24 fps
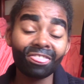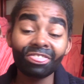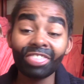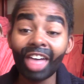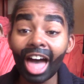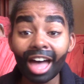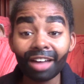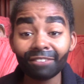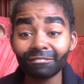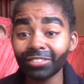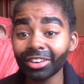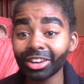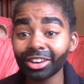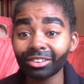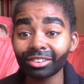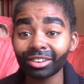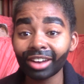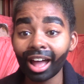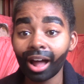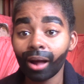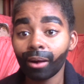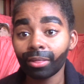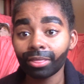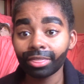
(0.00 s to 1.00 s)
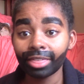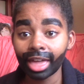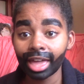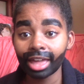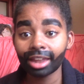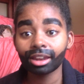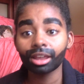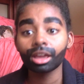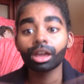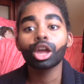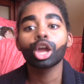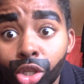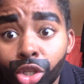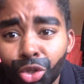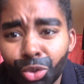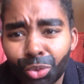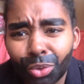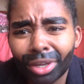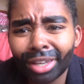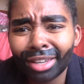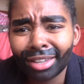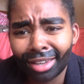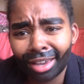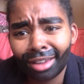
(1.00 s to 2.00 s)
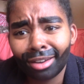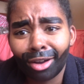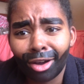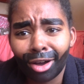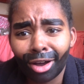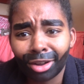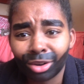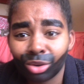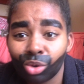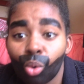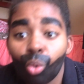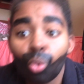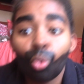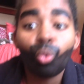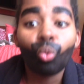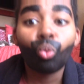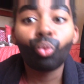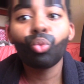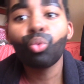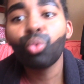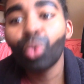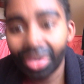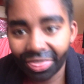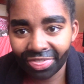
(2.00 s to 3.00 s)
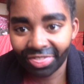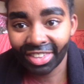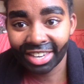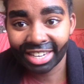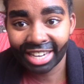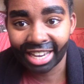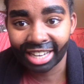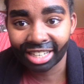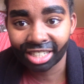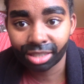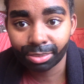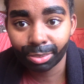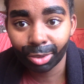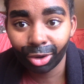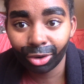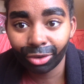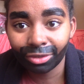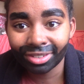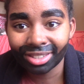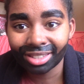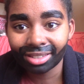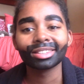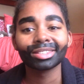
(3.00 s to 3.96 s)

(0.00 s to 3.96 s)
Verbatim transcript: that figured out, then you can get on with the dance moves.